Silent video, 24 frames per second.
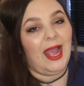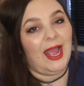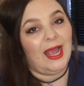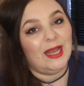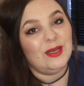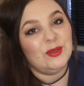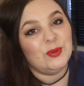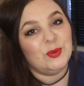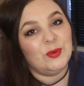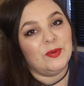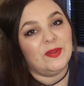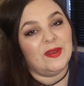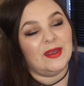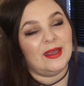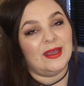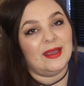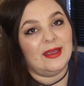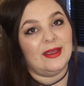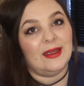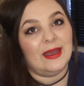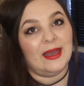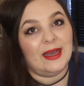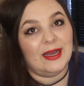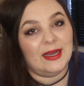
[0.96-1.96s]
Hello
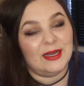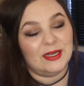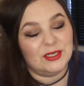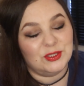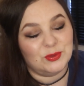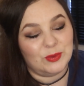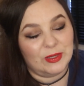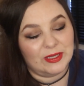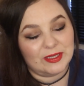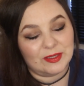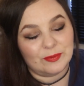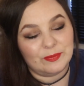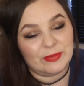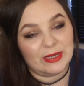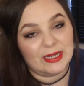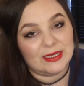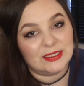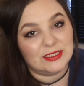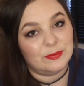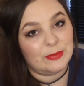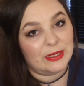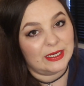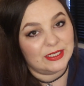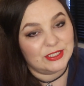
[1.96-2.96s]
there and welcome back
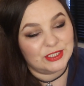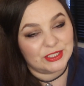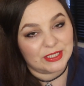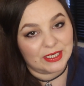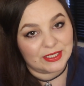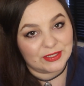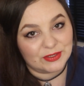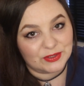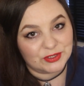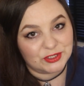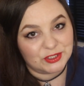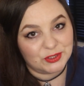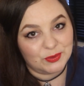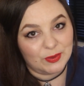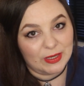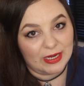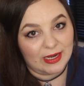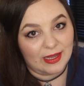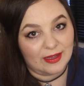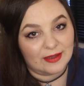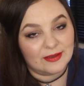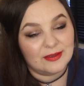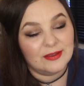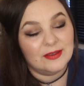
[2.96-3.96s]
to my channel
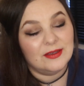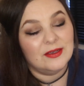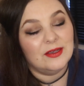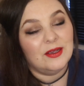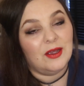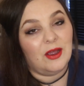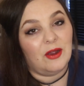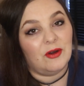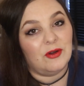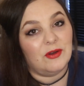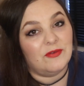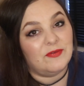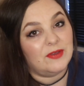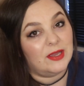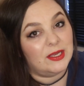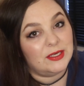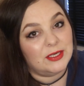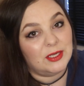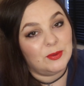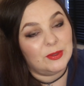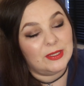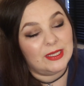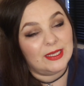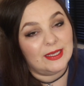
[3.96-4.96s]
Juella, or if you're
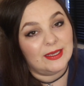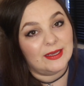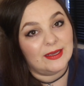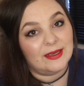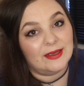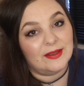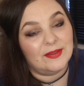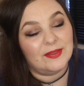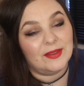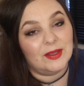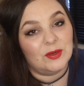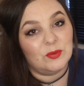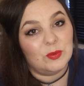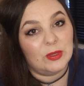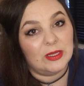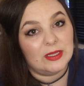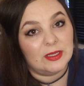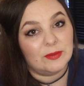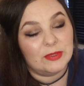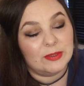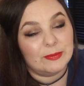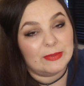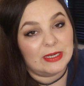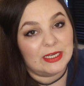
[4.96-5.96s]
new here then
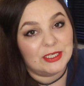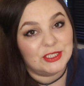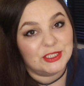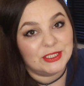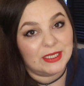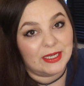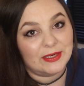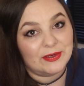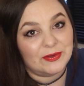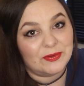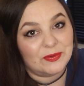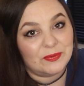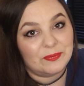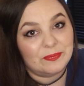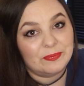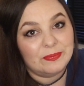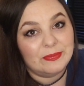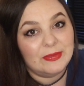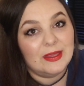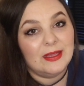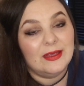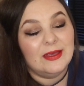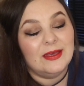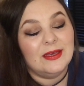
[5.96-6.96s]
welcome to my channel.
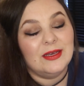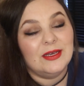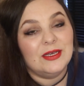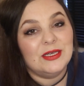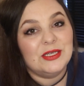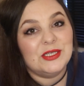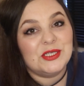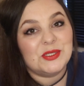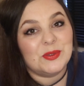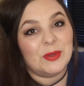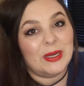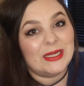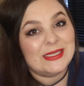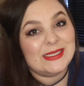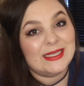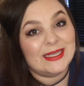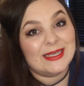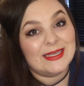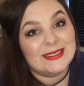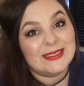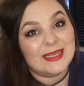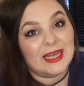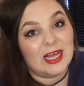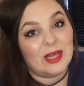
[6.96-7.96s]
So as you
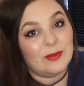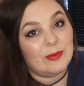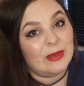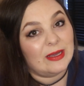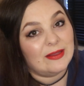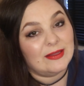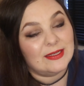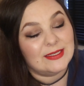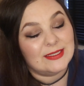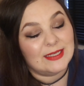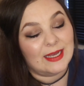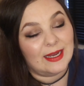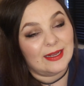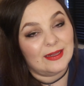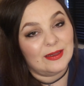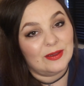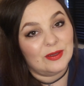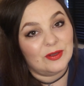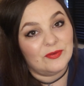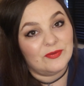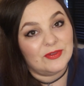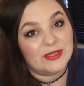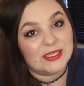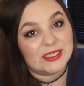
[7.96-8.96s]
can tell by the title
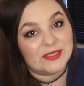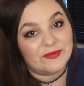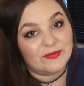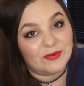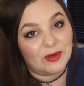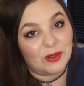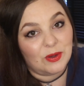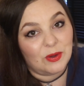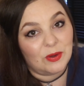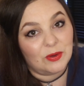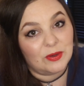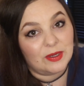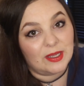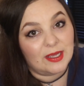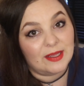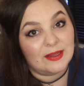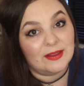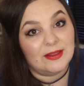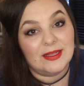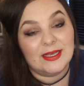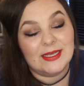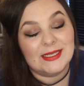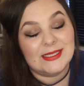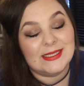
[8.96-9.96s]
of this vlog,
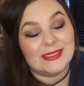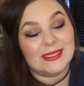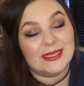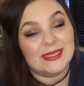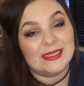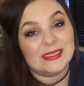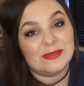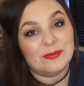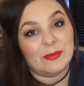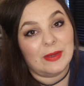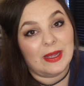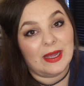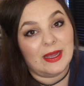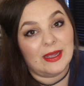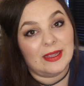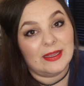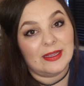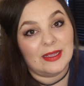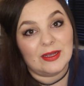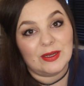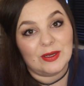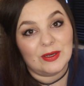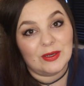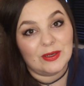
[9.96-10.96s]
this is
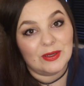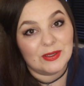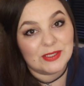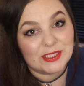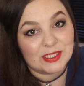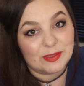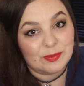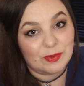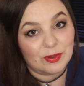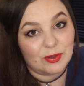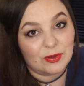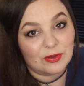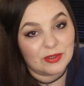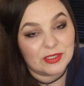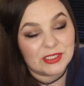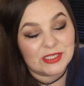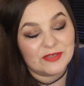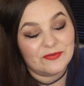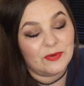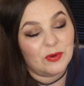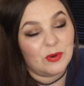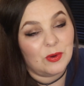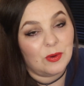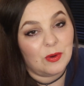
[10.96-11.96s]
my glossy box
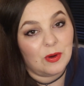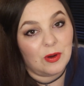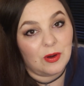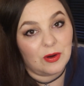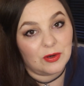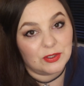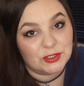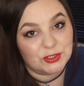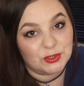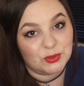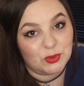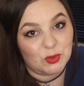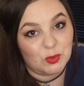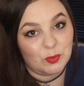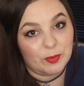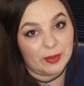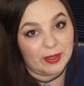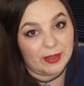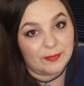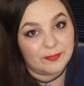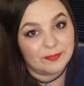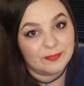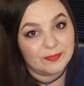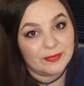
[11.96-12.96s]
for
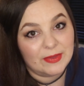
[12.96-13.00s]
October.